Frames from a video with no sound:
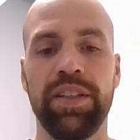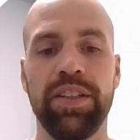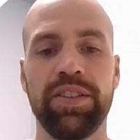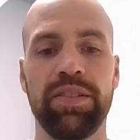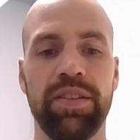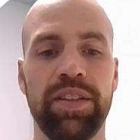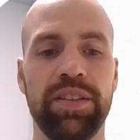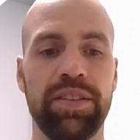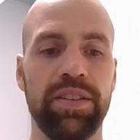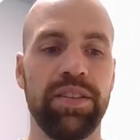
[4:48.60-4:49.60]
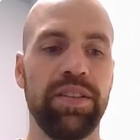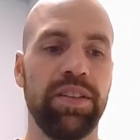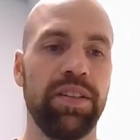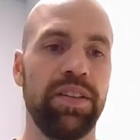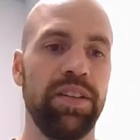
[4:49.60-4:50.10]
in addition to this,
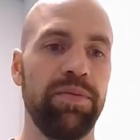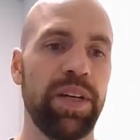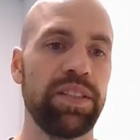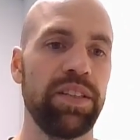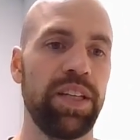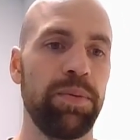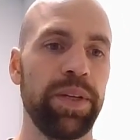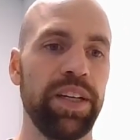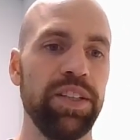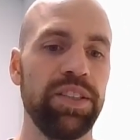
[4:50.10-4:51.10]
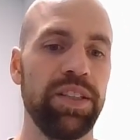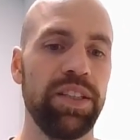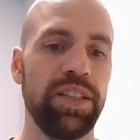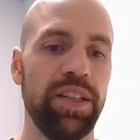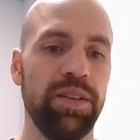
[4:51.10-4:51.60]
the master and application
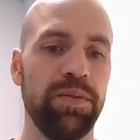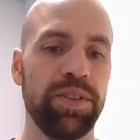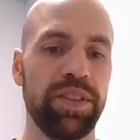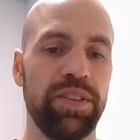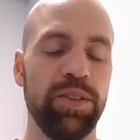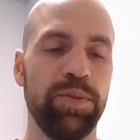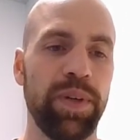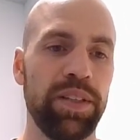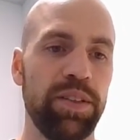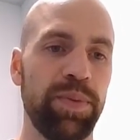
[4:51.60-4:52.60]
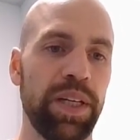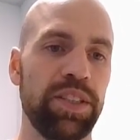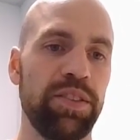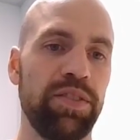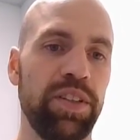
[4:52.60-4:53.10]
data, which is used by this
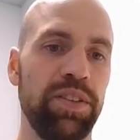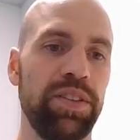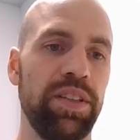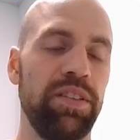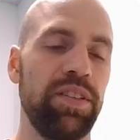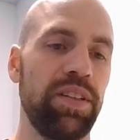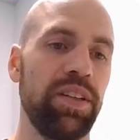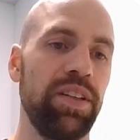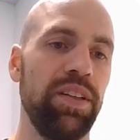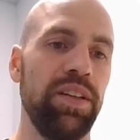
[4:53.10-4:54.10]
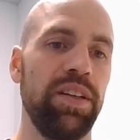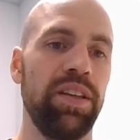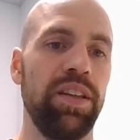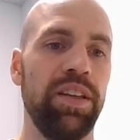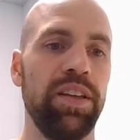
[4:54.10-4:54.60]
package of code and sitting here
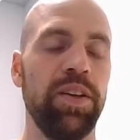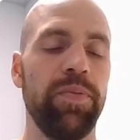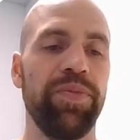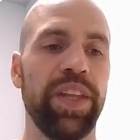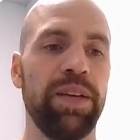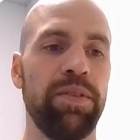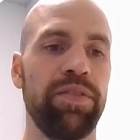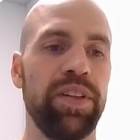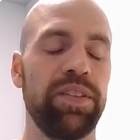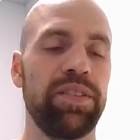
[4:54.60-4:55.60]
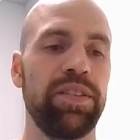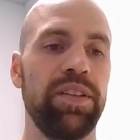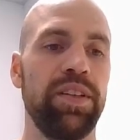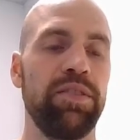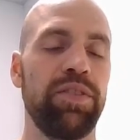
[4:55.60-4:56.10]
in the MFS
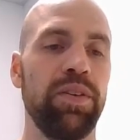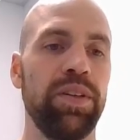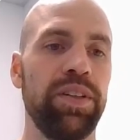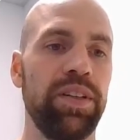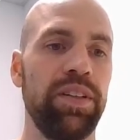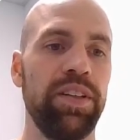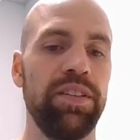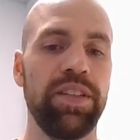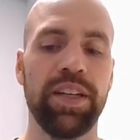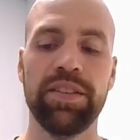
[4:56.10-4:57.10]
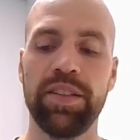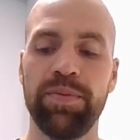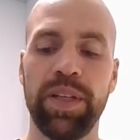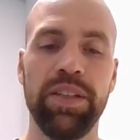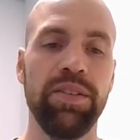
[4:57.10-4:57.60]
folder in the easy access
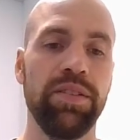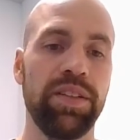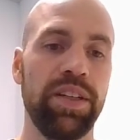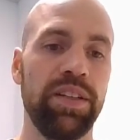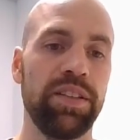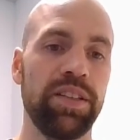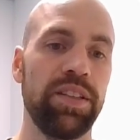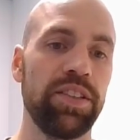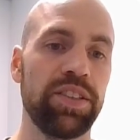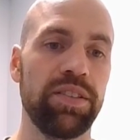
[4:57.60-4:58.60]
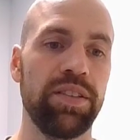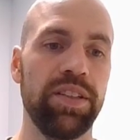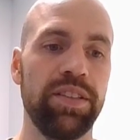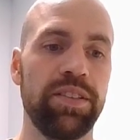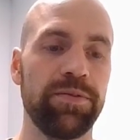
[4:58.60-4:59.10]
menu. And in addition to
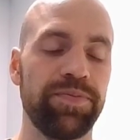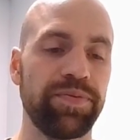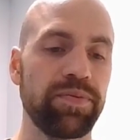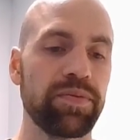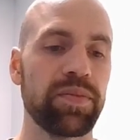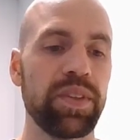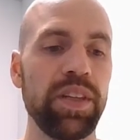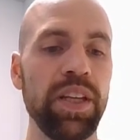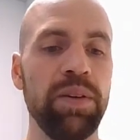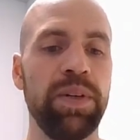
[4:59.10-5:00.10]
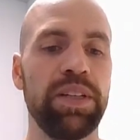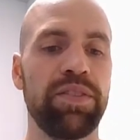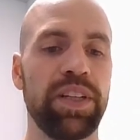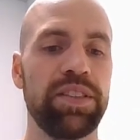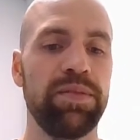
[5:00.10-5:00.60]
this, we
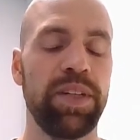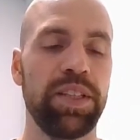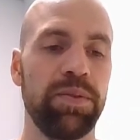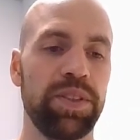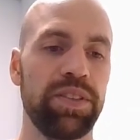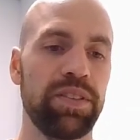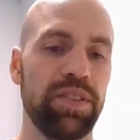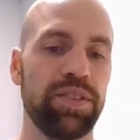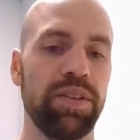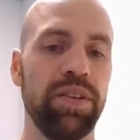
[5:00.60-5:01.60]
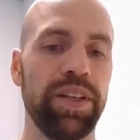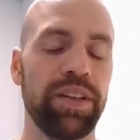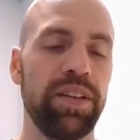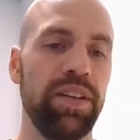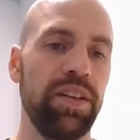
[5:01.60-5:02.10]
have customizing, which is
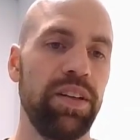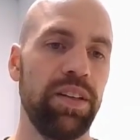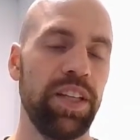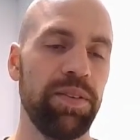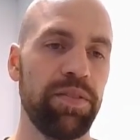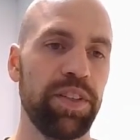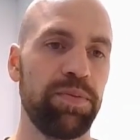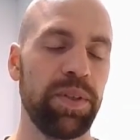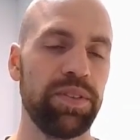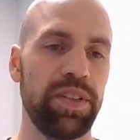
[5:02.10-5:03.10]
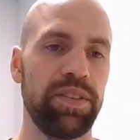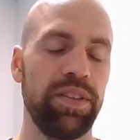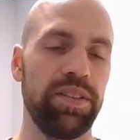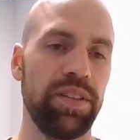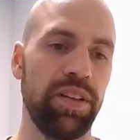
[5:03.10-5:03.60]
controlling the MFS
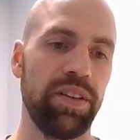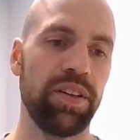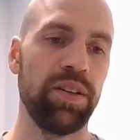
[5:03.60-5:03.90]
processes and